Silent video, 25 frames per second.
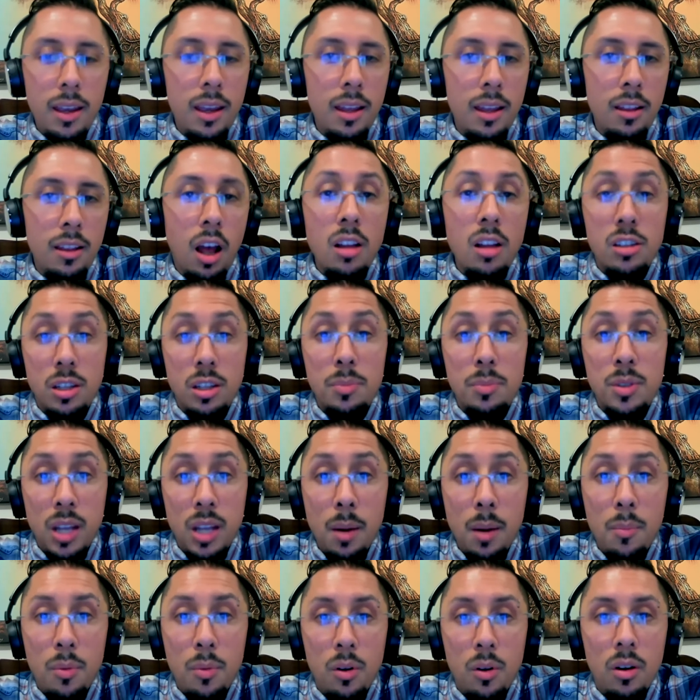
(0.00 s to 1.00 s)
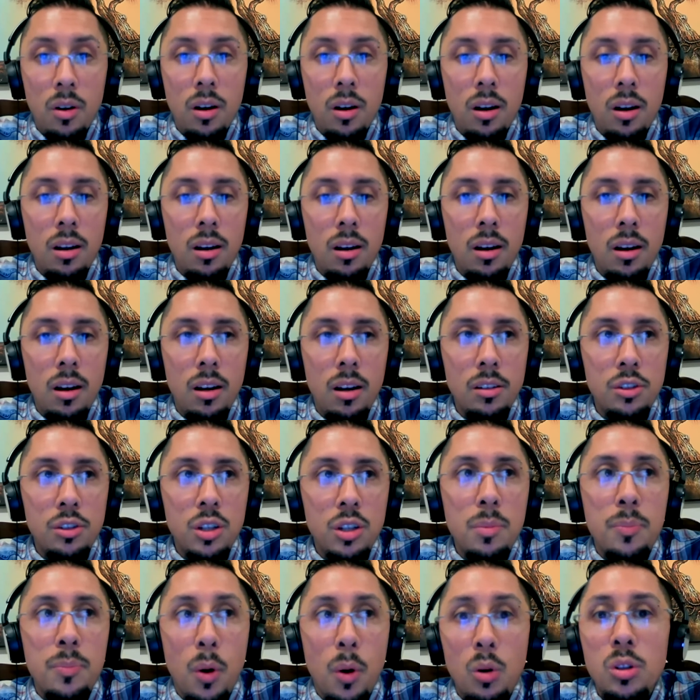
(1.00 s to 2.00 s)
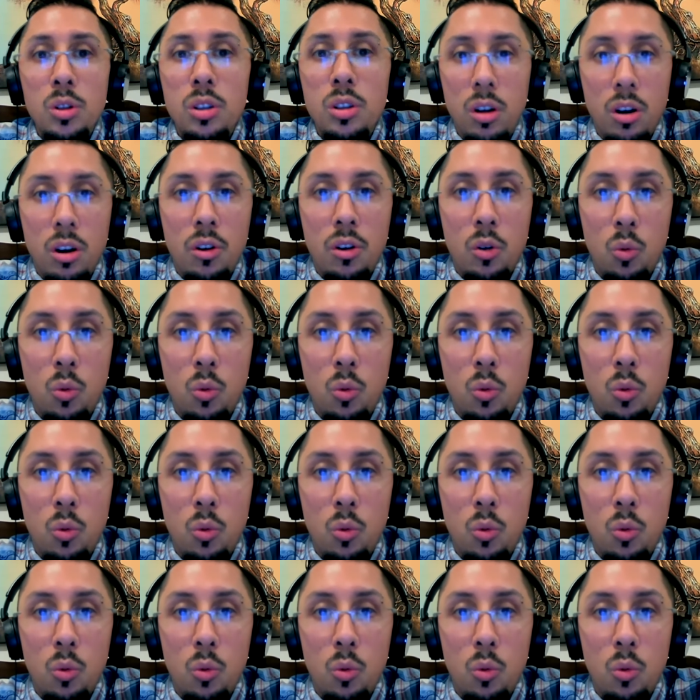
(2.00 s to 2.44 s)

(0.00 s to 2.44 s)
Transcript: on September, she posted on